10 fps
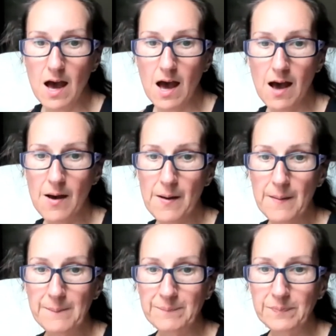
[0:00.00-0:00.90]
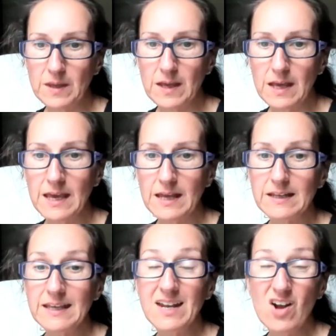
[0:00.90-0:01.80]

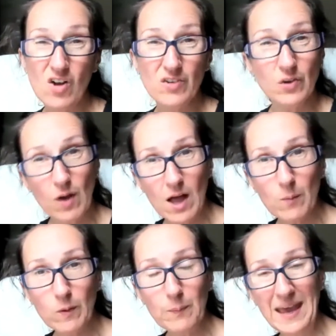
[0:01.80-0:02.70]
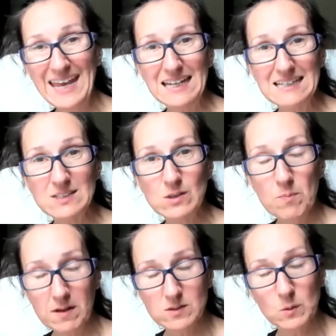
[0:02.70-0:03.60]
It can also help with pain. So
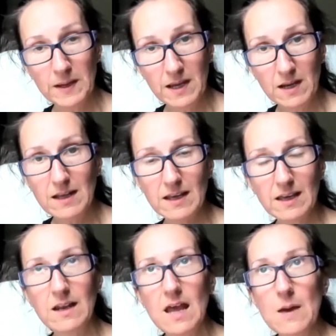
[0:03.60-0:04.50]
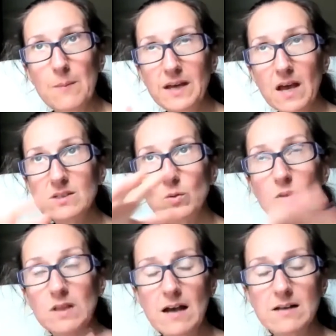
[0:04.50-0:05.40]
muscle pain, it can, because it
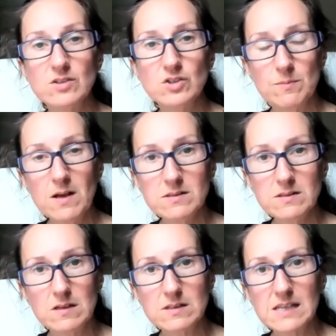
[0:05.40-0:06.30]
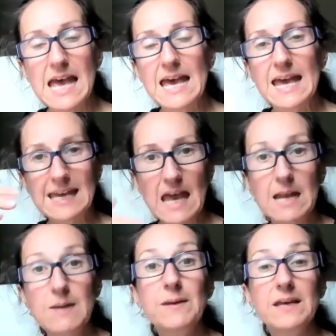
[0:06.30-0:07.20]
relaxes your muscles, it
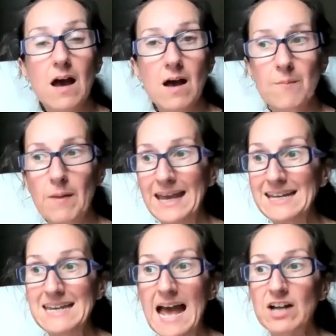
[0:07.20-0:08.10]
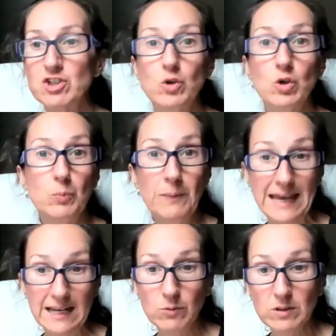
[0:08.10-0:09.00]
can be a natural
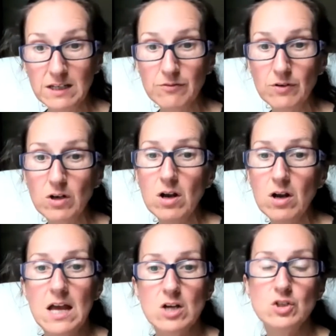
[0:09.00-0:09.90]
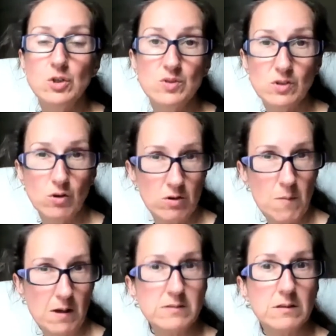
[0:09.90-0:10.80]
pain reliever to certain
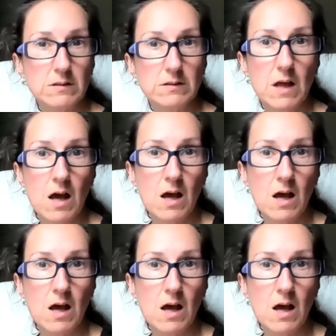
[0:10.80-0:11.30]
muscle